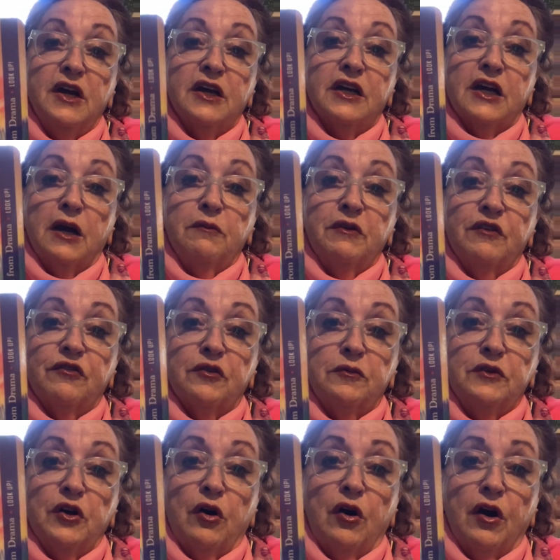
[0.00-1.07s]
coming from
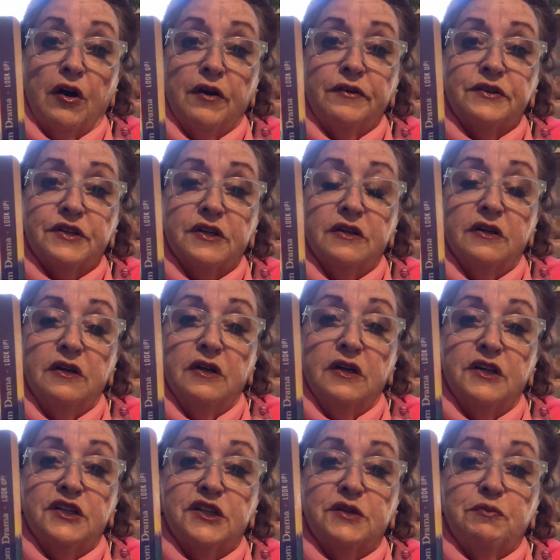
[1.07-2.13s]
the heart,
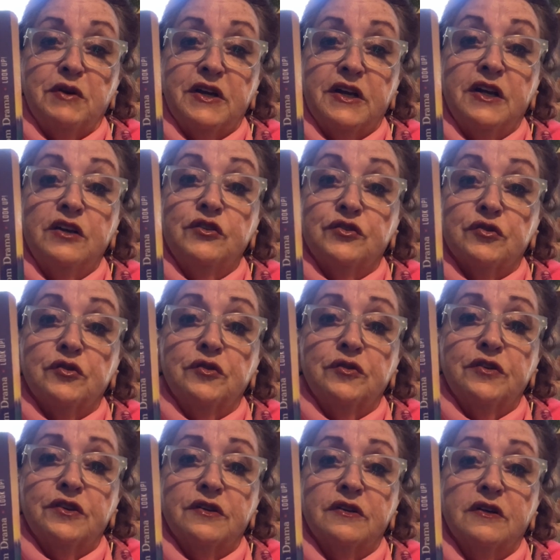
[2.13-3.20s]
speaking truth,